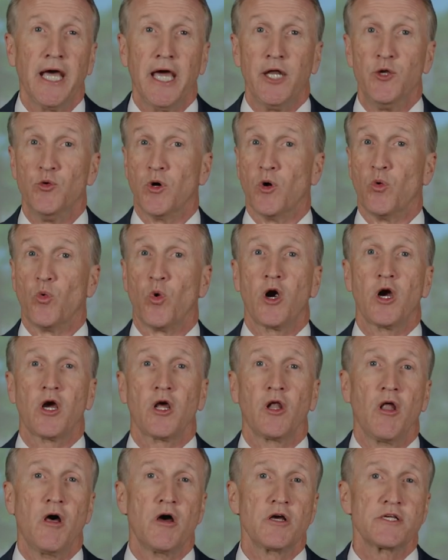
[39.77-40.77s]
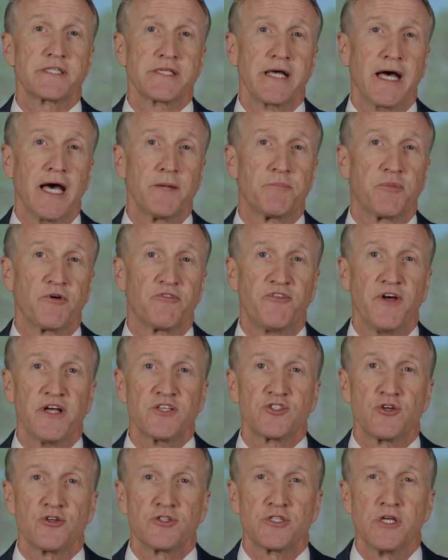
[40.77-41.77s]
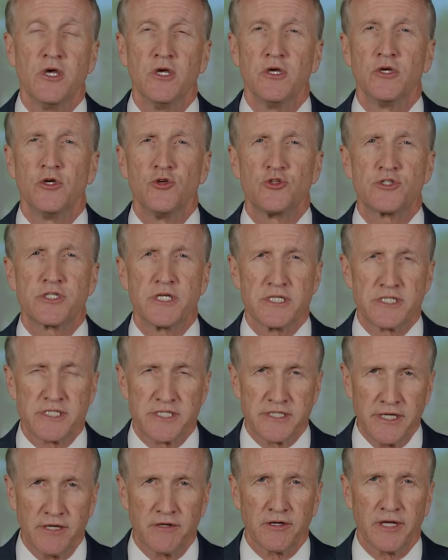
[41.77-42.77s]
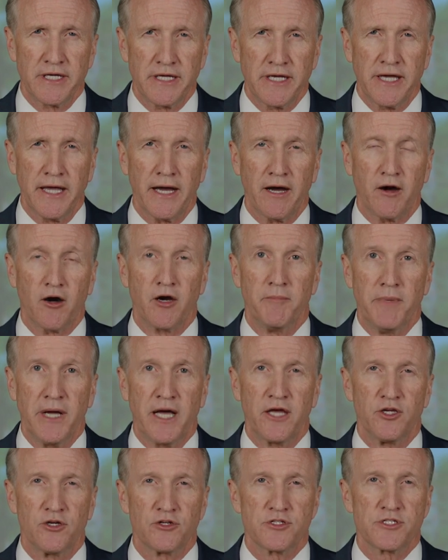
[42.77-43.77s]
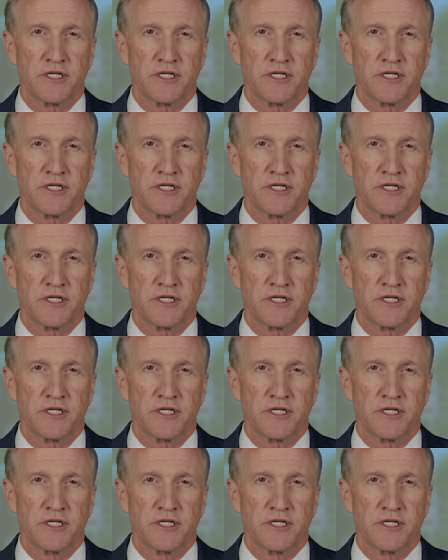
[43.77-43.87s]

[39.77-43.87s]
and you will work alongside professors who sincerely care about your